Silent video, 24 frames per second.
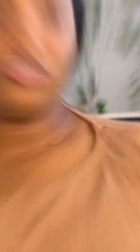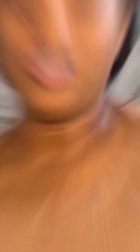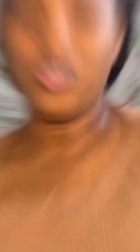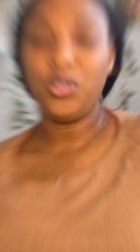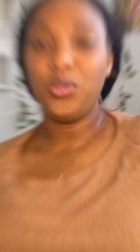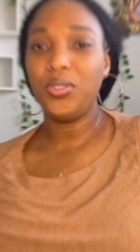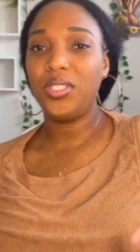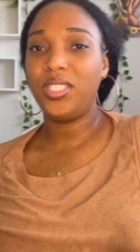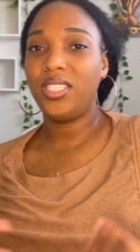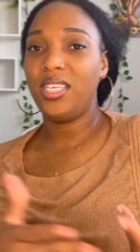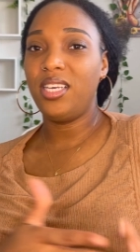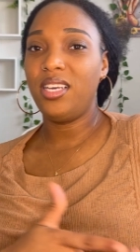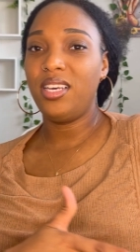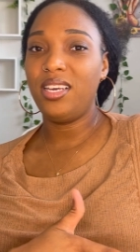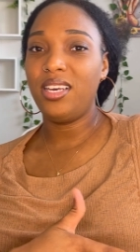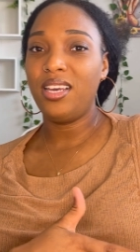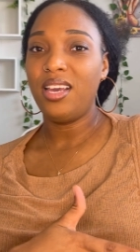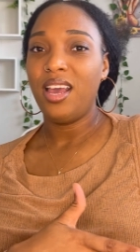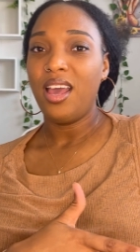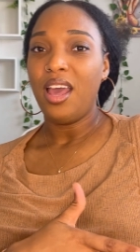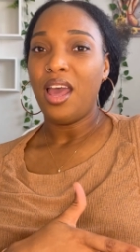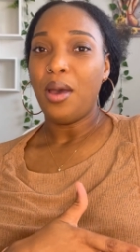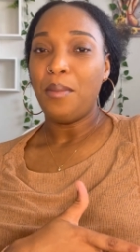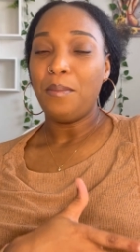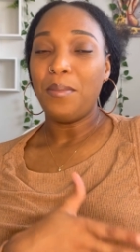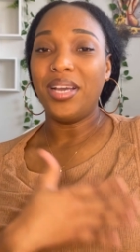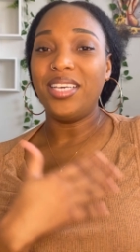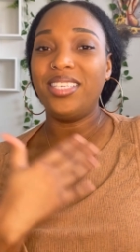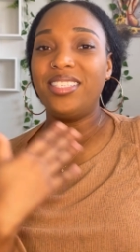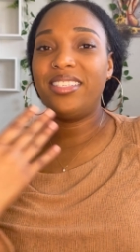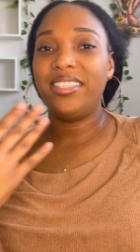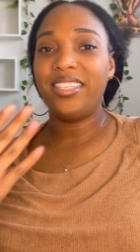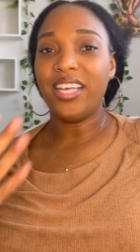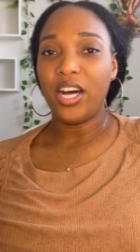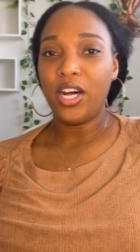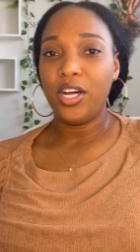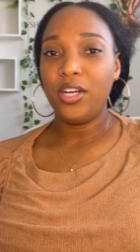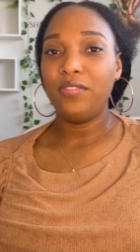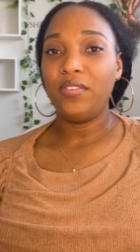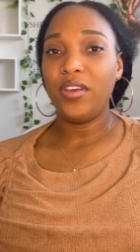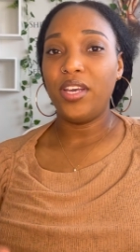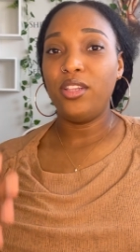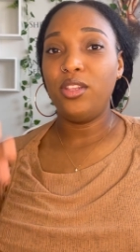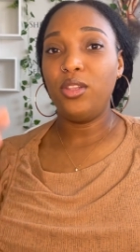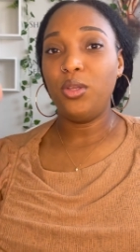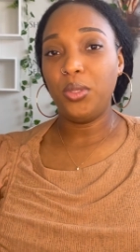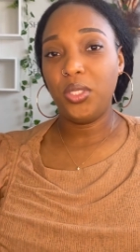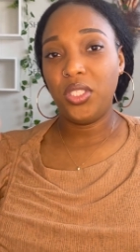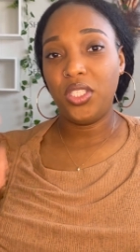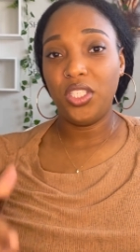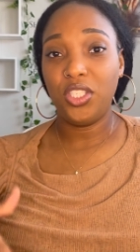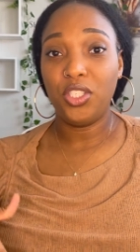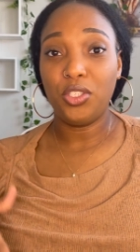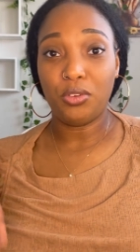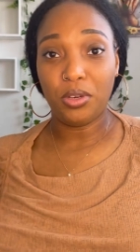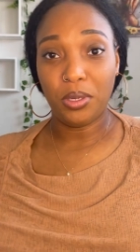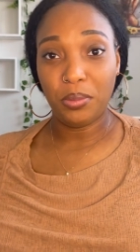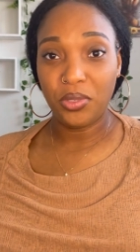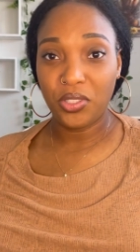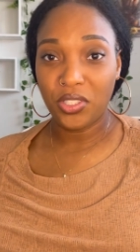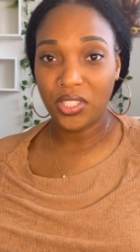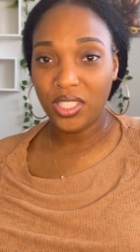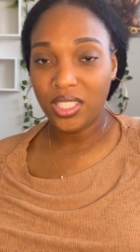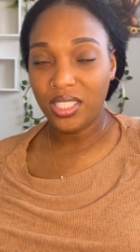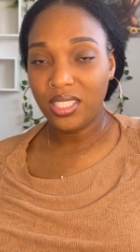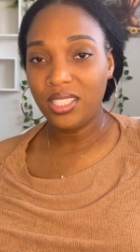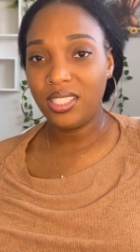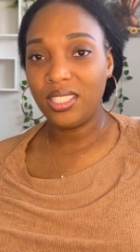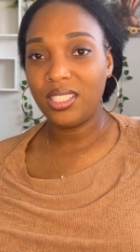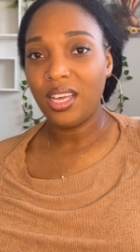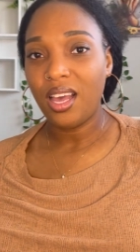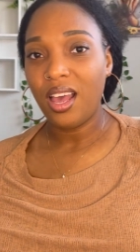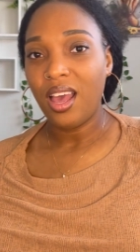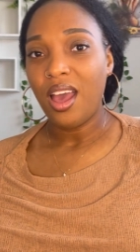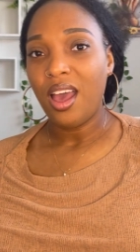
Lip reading: do see myself in those descriptions,